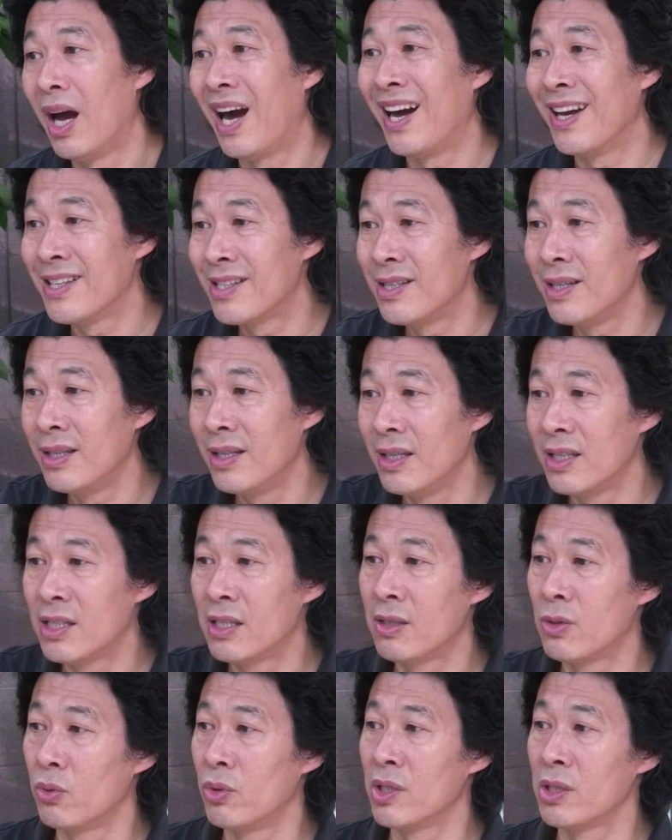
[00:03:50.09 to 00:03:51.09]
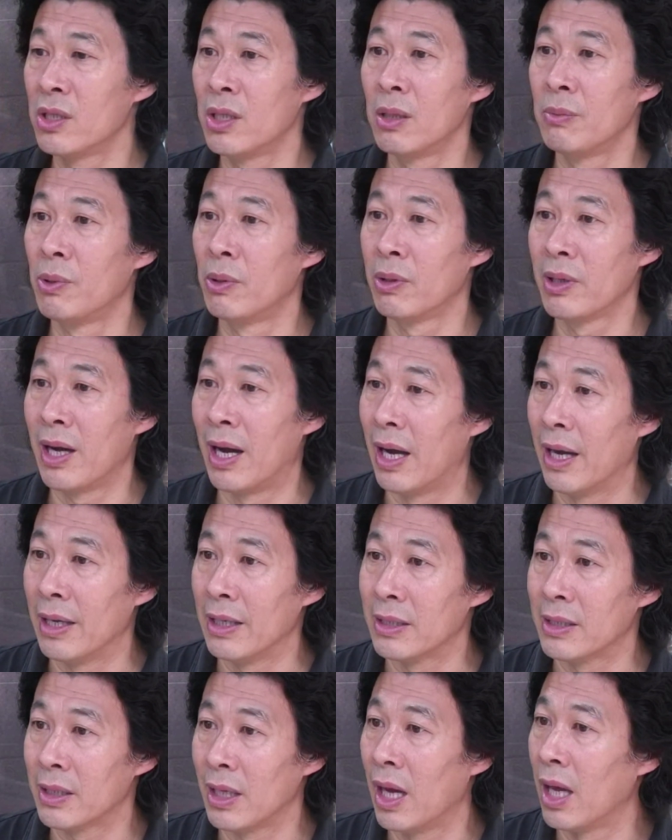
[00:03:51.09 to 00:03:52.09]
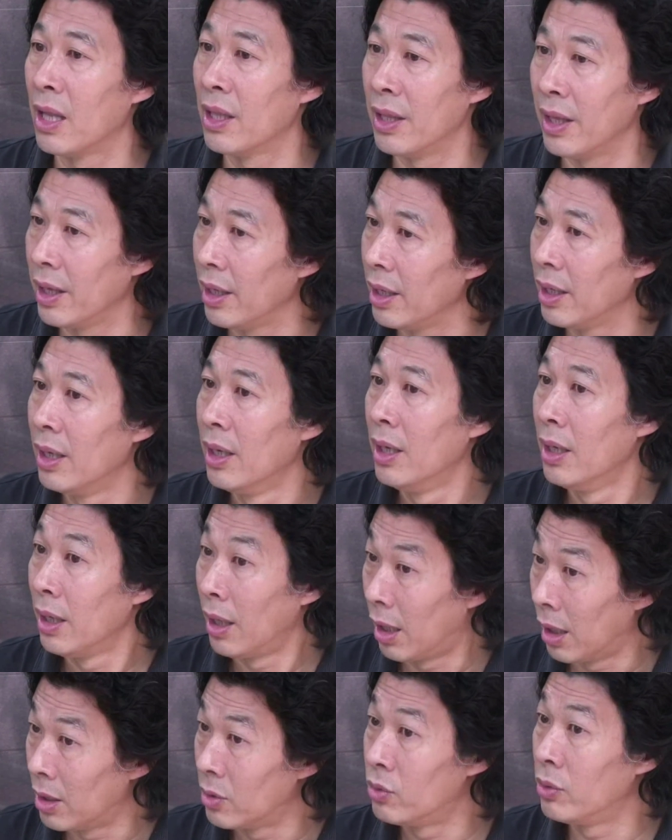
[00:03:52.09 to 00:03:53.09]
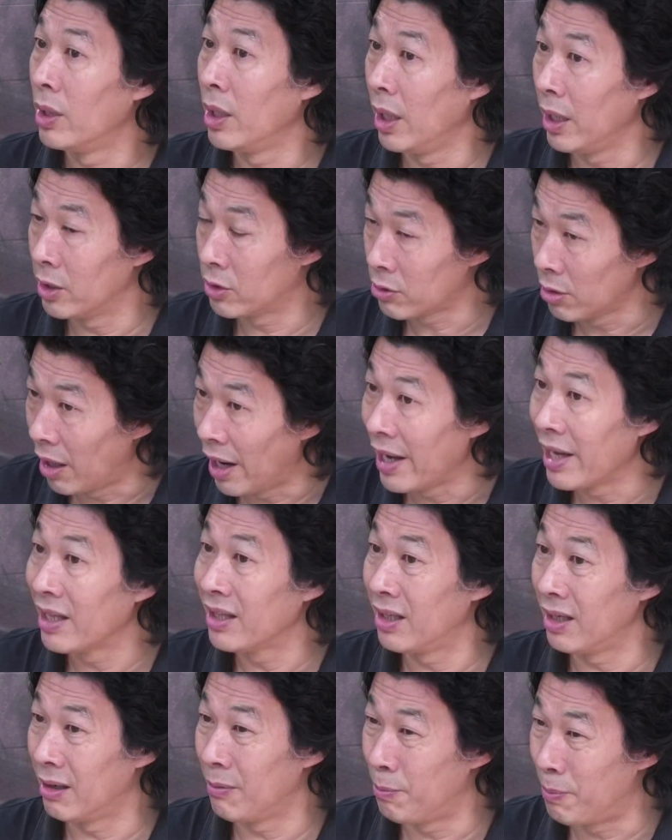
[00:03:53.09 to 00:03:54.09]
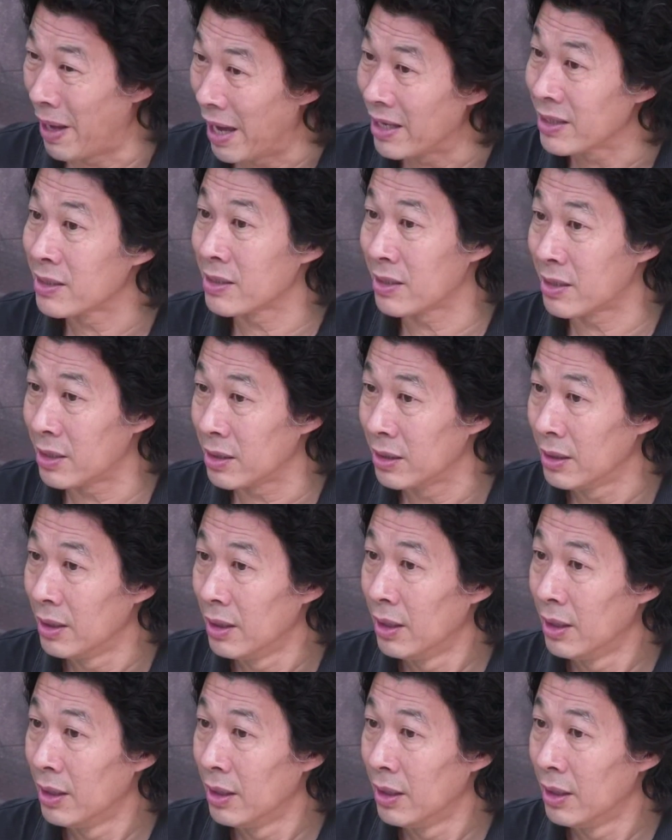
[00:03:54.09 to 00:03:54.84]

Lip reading: I see these reasonable guys, and they are really trying their best